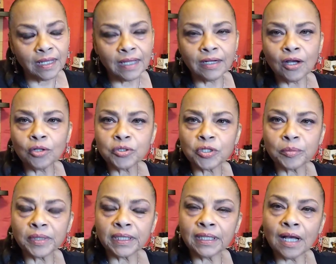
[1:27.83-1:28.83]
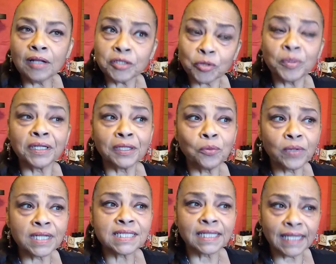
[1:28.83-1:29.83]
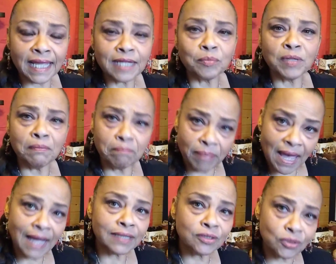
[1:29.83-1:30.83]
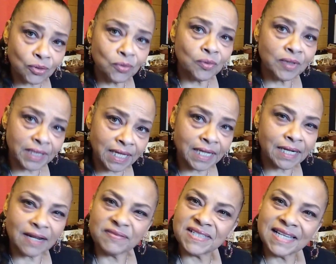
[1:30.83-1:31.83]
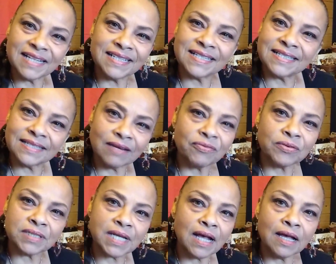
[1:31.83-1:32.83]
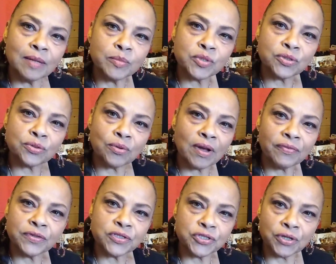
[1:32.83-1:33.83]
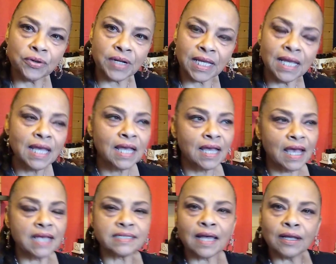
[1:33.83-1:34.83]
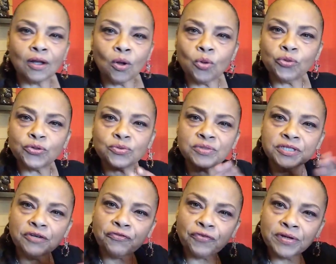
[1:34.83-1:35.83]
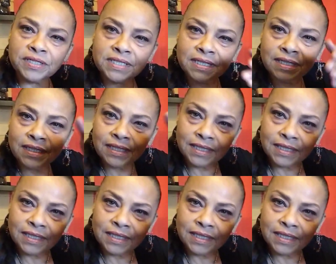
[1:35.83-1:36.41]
And ultimately what it's led me back to again, and I've said this several times throughout this journey as I go through different